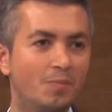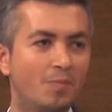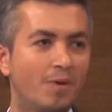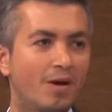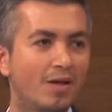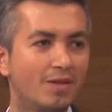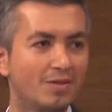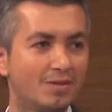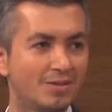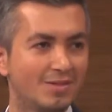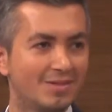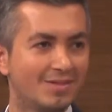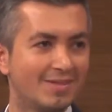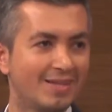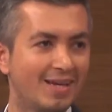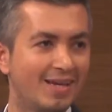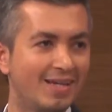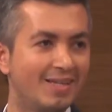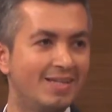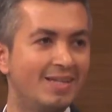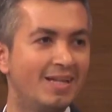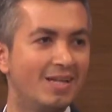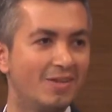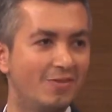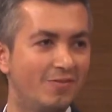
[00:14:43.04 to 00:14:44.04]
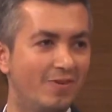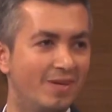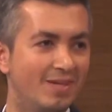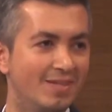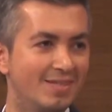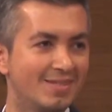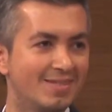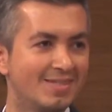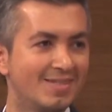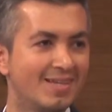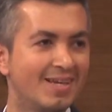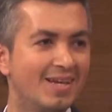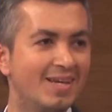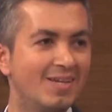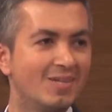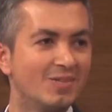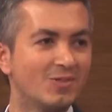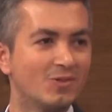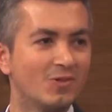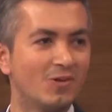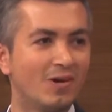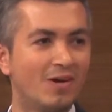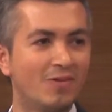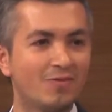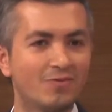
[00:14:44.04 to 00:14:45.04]
month in advance.
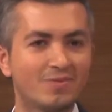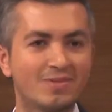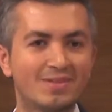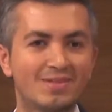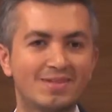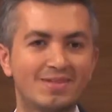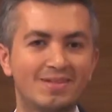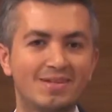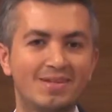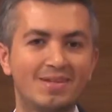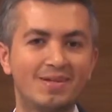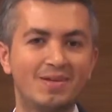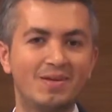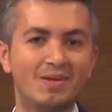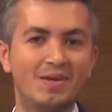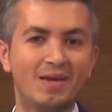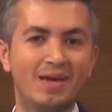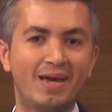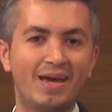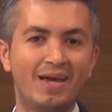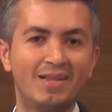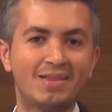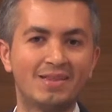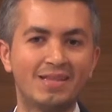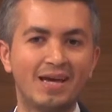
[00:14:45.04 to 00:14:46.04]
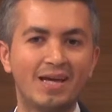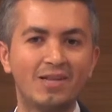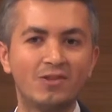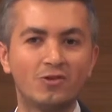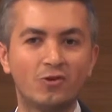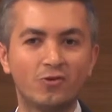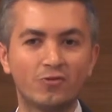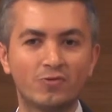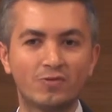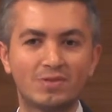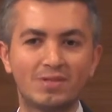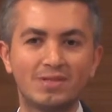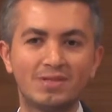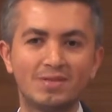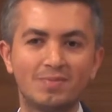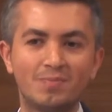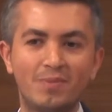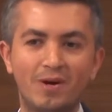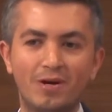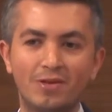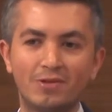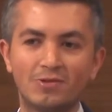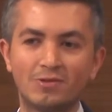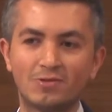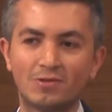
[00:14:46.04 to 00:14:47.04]
So after at the end of the
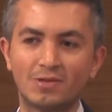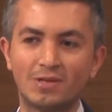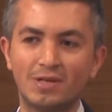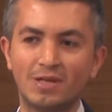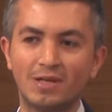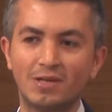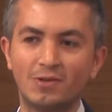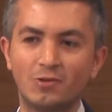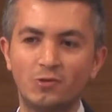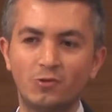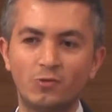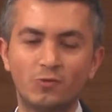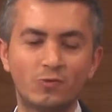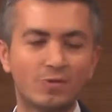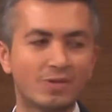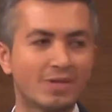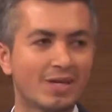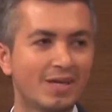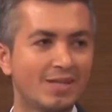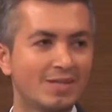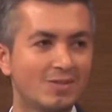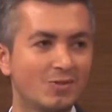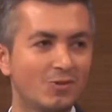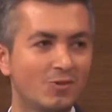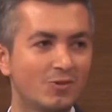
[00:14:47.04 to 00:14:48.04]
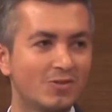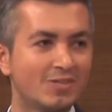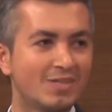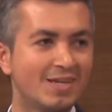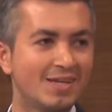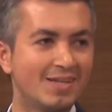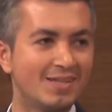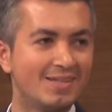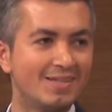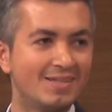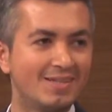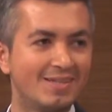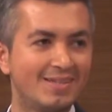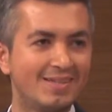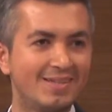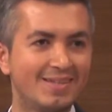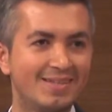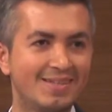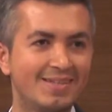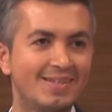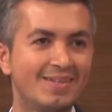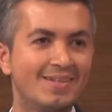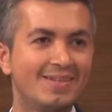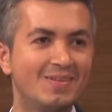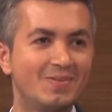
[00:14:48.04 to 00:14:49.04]
month, you will get your salary
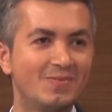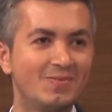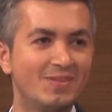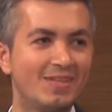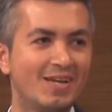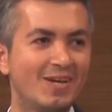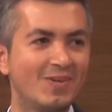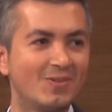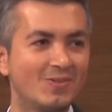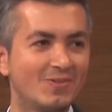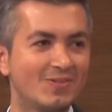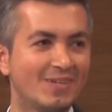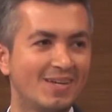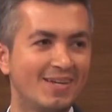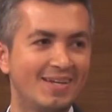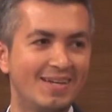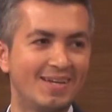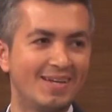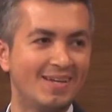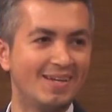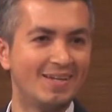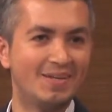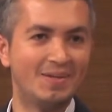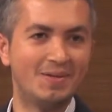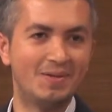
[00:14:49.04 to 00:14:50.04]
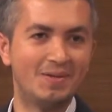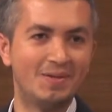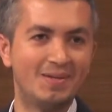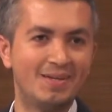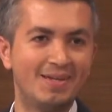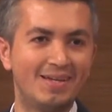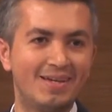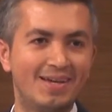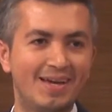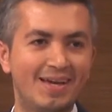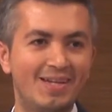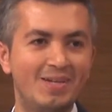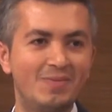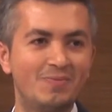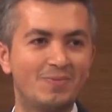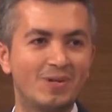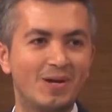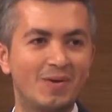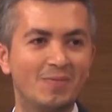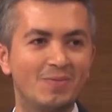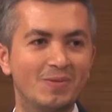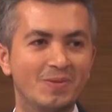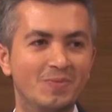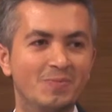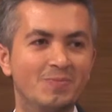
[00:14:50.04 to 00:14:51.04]
without any
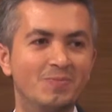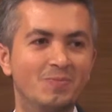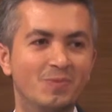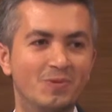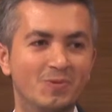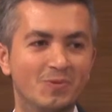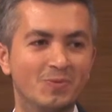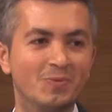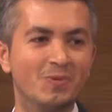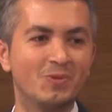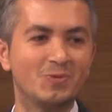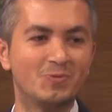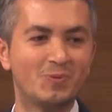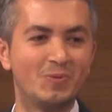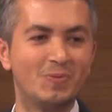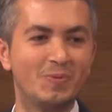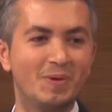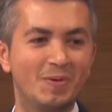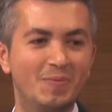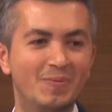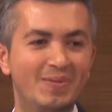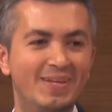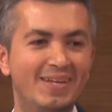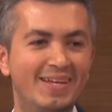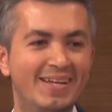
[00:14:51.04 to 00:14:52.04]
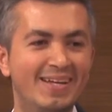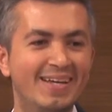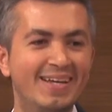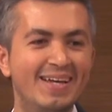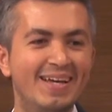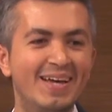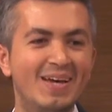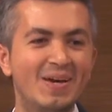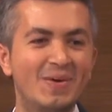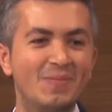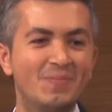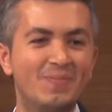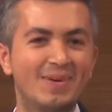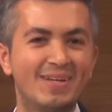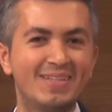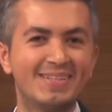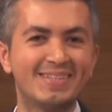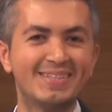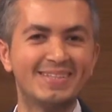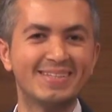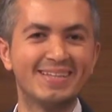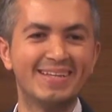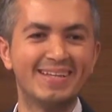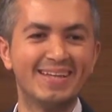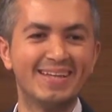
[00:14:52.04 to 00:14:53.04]
problem, most probably. But